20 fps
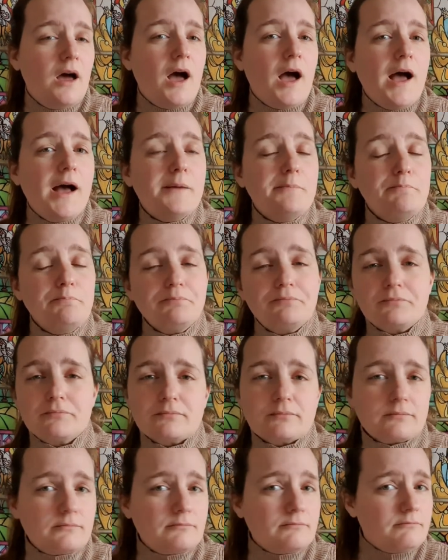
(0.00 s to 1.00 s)
Um,
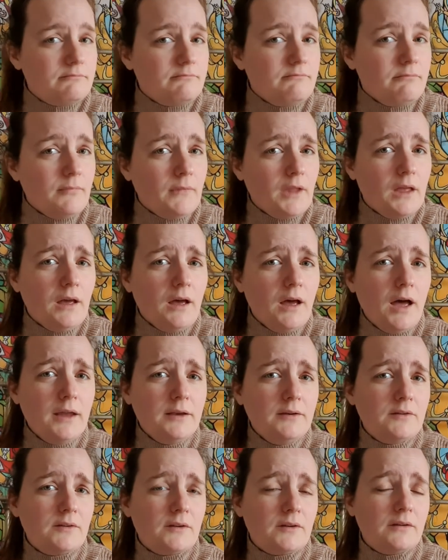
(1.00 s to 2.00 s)

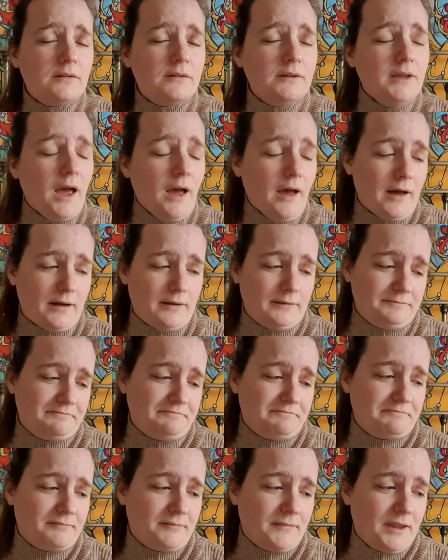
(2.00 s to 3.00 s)
and yeah,
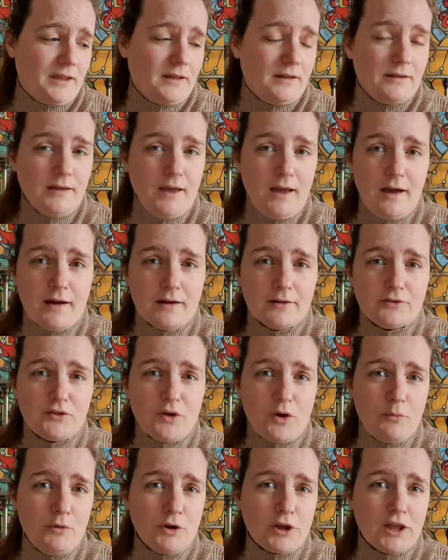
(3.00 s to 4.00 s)
yeah,
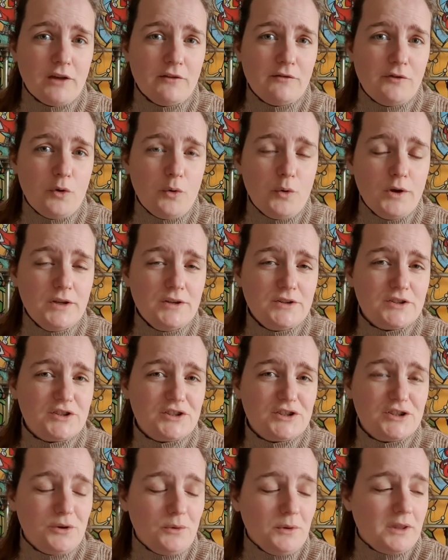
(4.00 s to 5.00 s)
so I'm looking forward
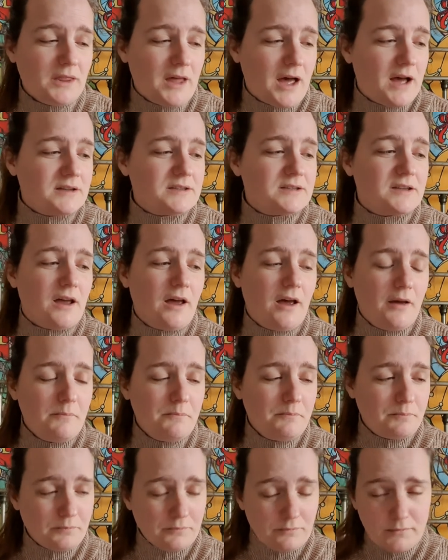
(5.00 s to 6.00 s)
to doing that.
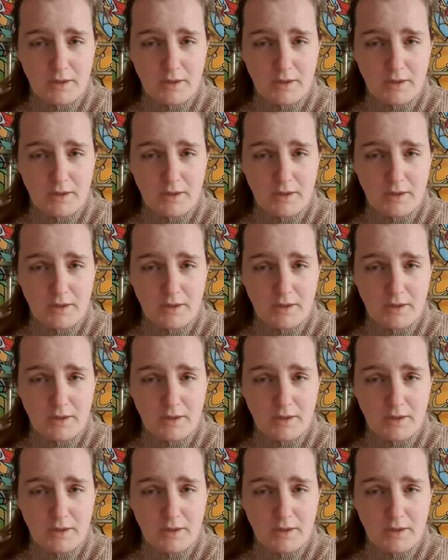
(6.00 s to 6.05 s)
Um,